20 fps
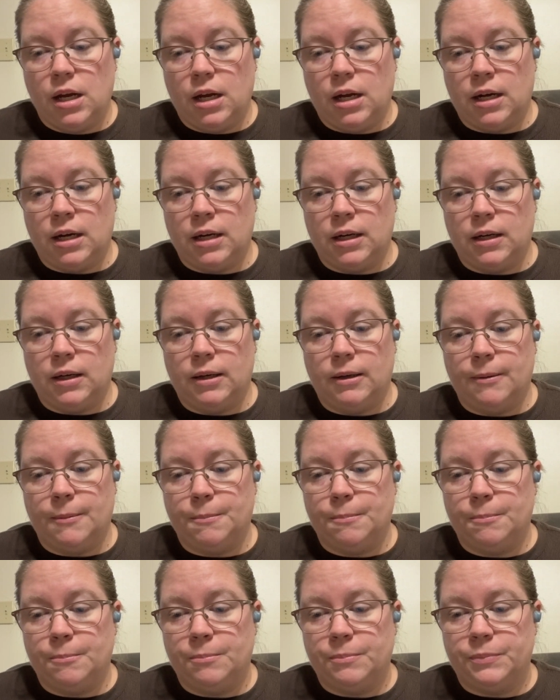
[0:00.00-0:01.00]

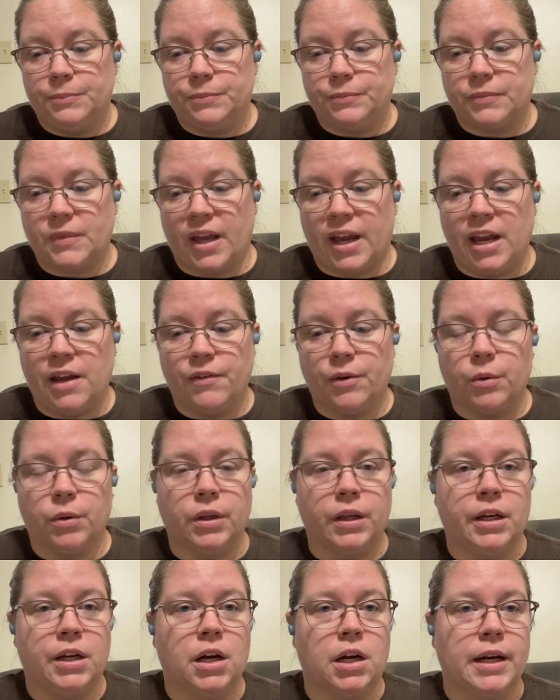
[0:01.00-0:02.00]
I haven't
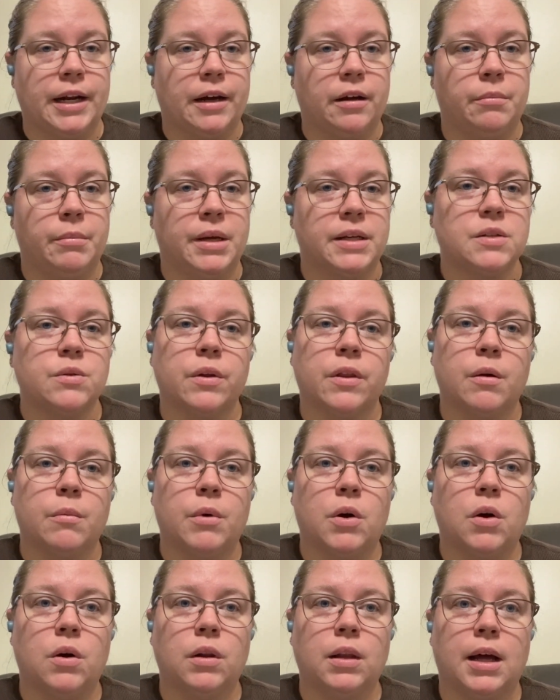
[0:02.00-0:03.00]
really gone out and messed with them a
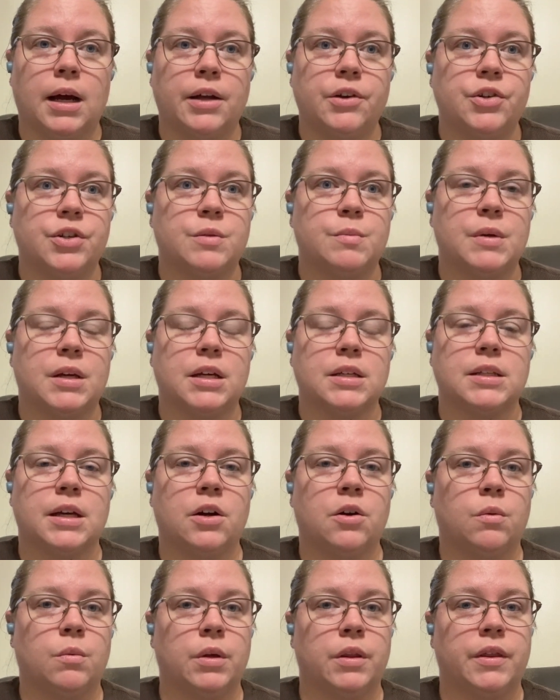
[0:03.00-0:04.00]
whole lot just because I
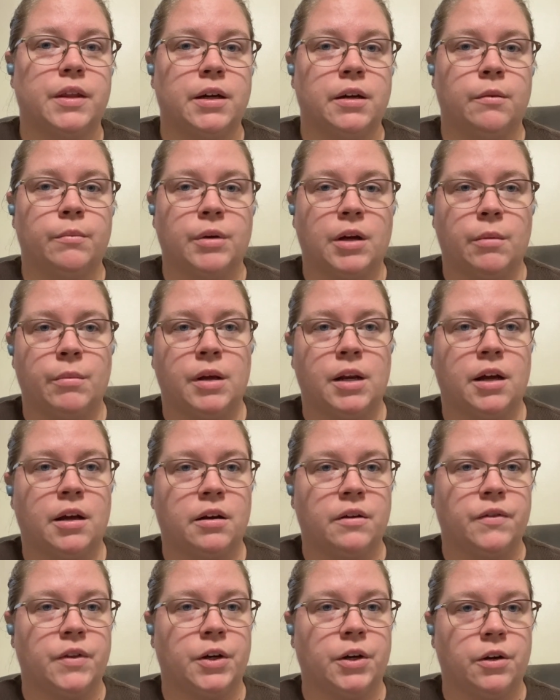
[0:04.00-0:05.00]
don't want them coming out
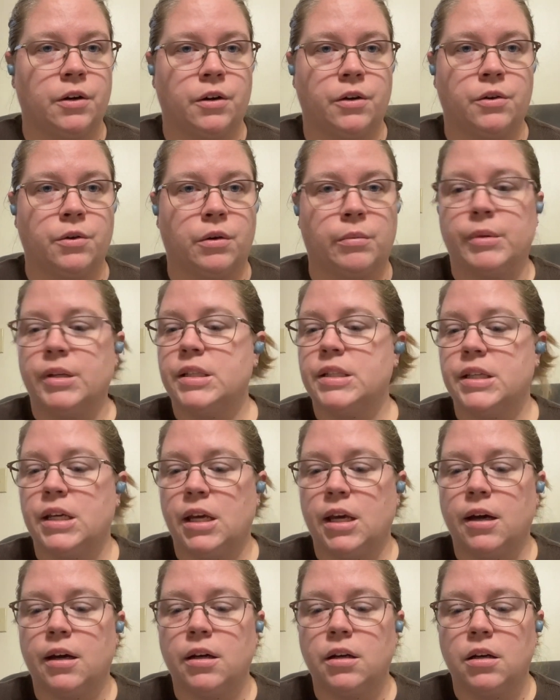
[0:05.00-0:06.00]
of their dormancy
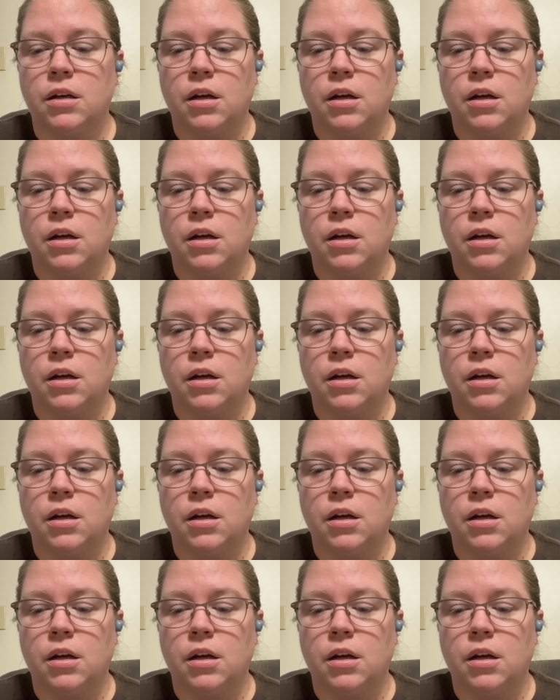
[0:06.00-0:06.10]
yet.